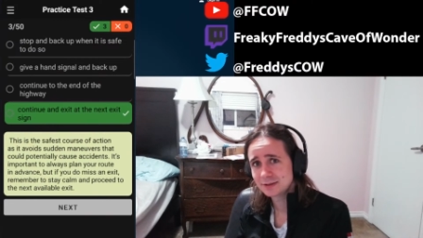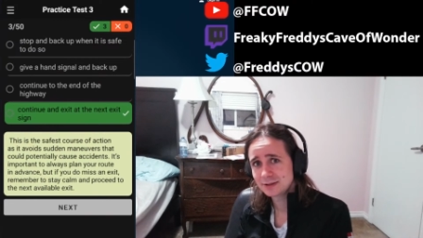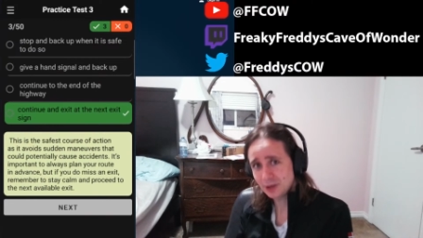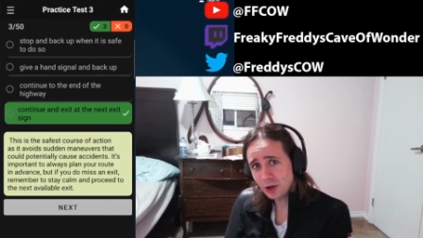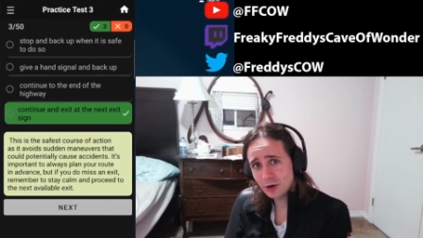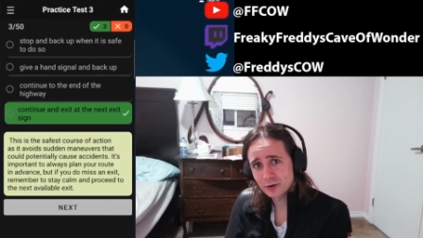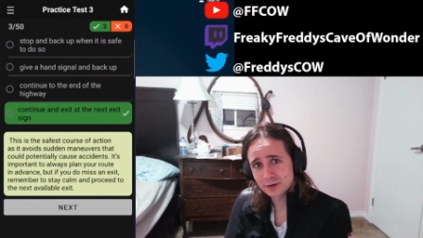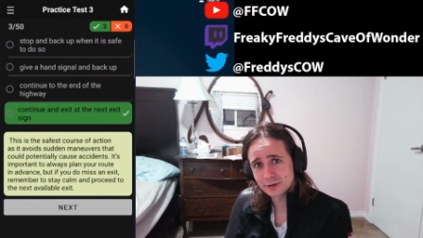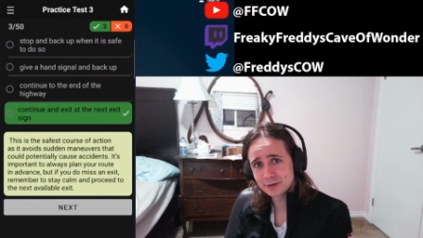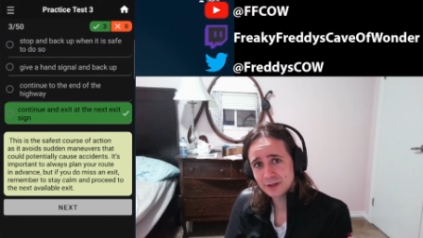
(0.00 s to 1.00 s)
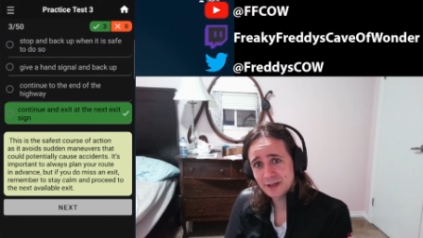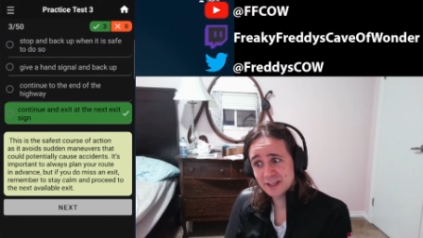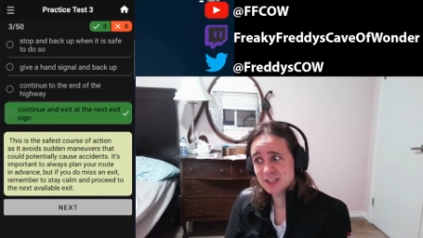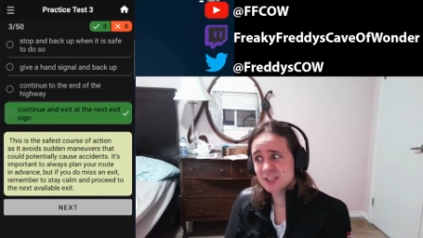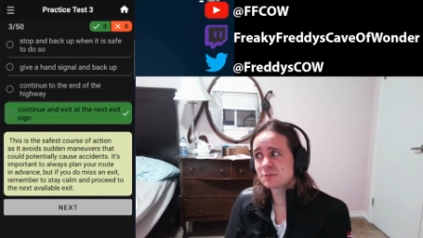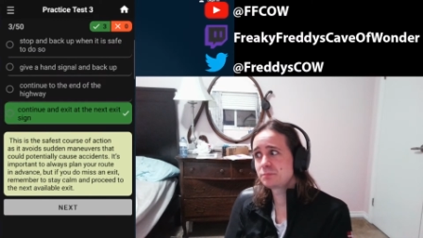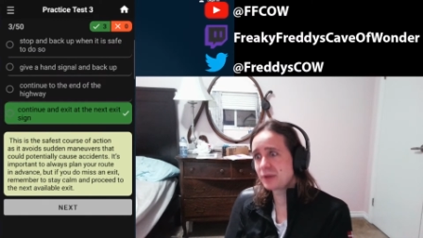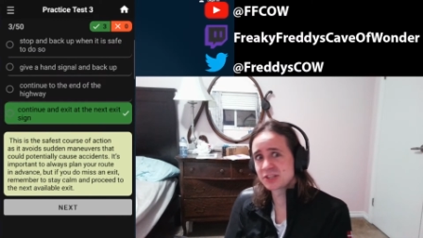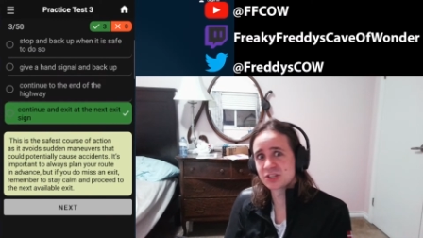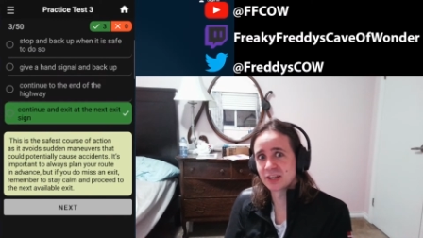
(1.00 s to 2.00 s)
Long,
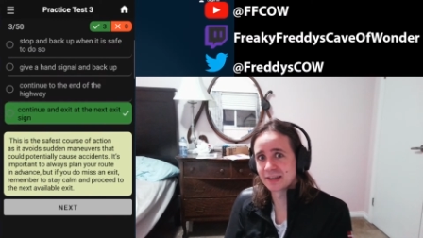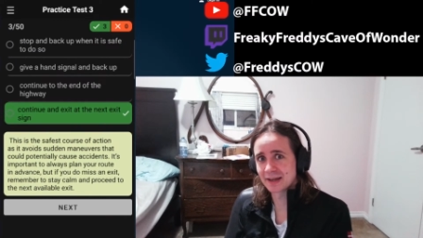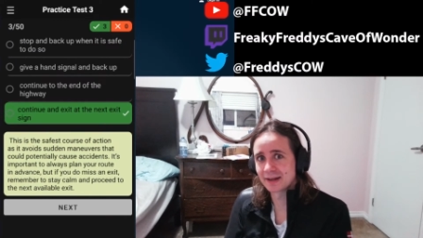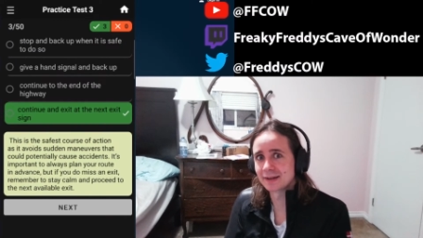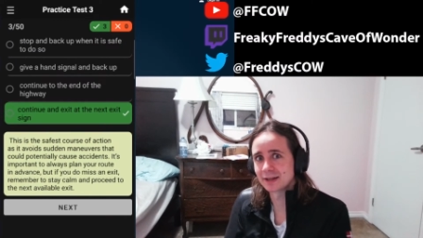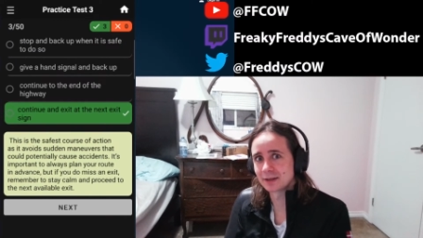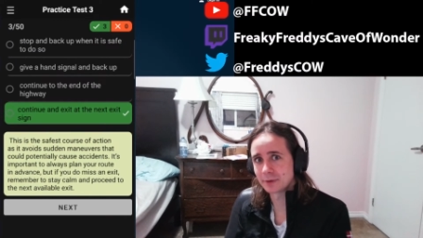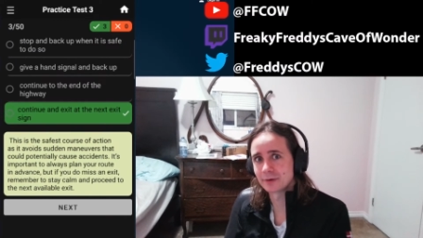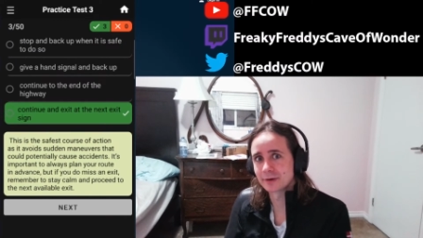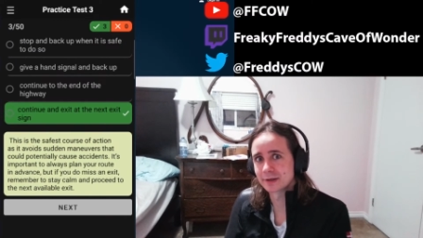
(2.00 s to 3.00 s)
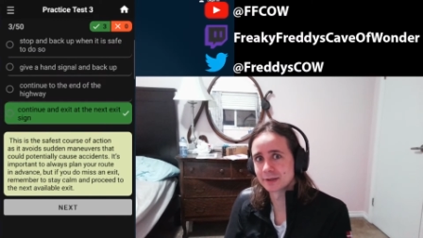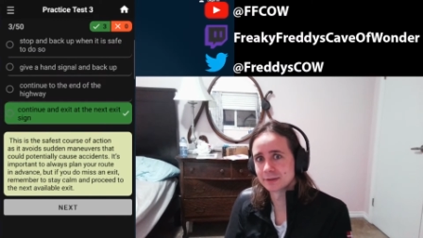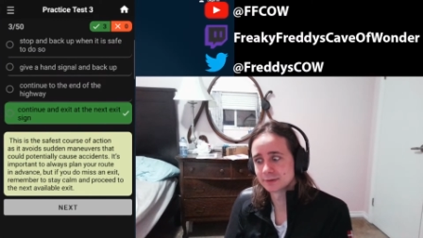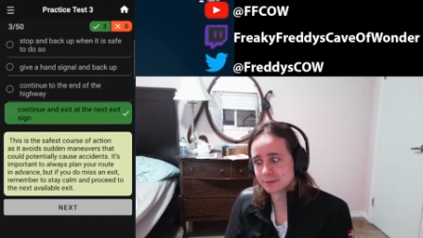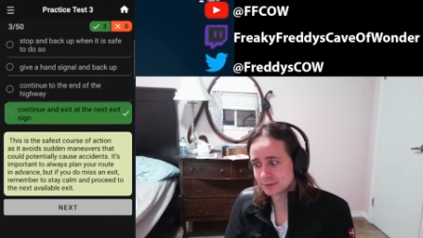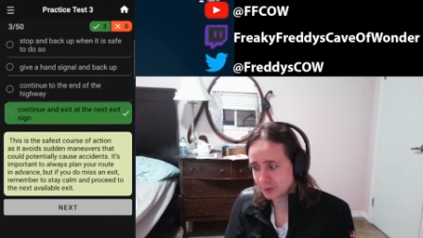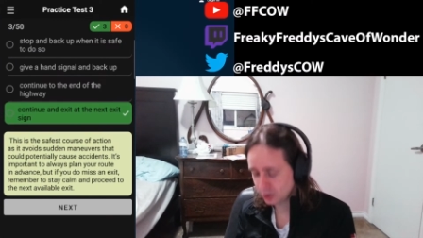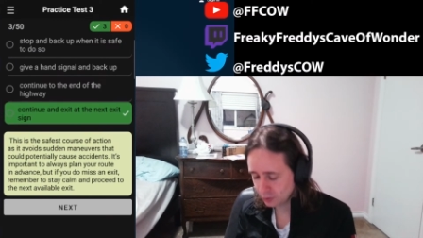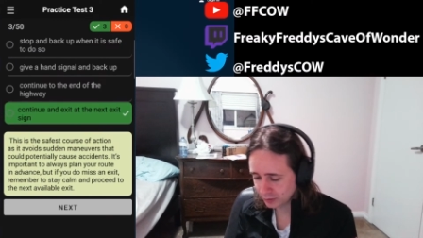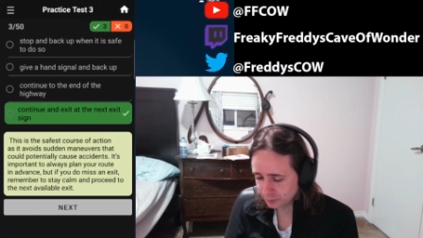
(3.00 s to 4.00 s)
especially in Canada and America.
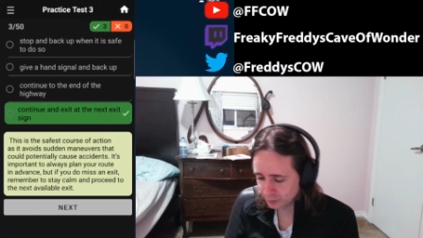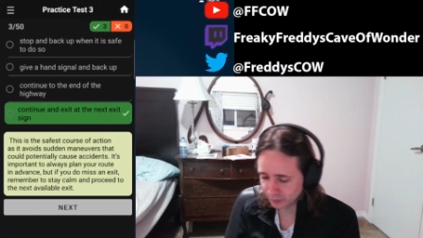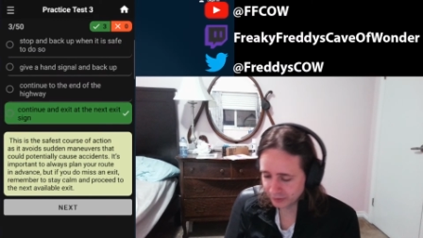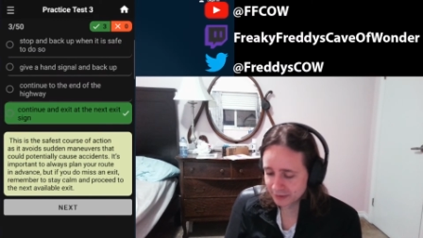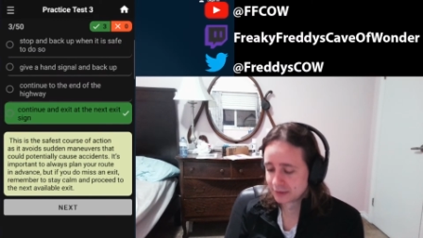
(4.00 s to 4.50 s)
Holy moly.